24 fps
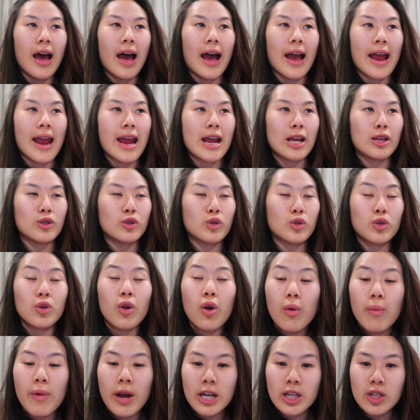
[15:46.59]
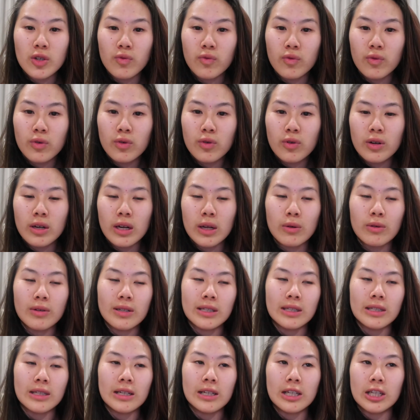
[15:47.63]
I ate so much food, it
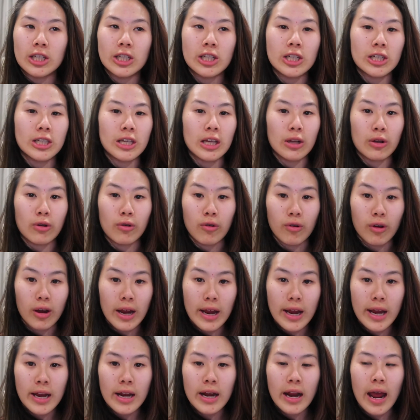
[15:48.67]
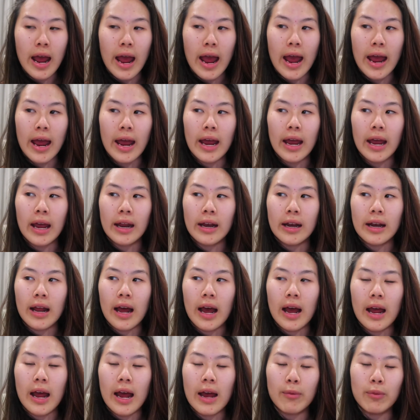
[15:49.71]
was delicious and great, and
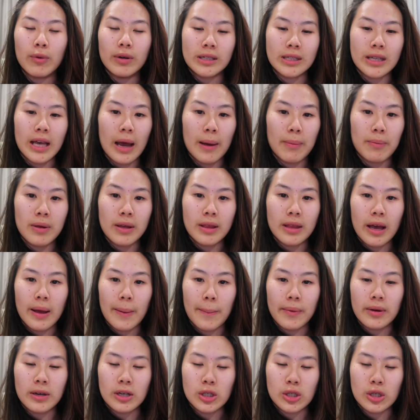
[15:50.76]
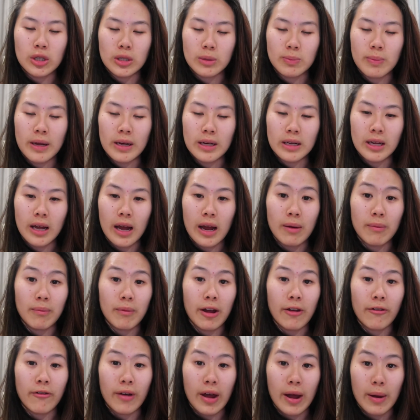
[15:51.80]
I was happy that I managed to spend time with
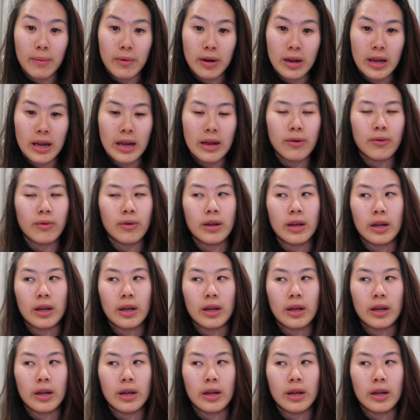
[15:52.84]
my family,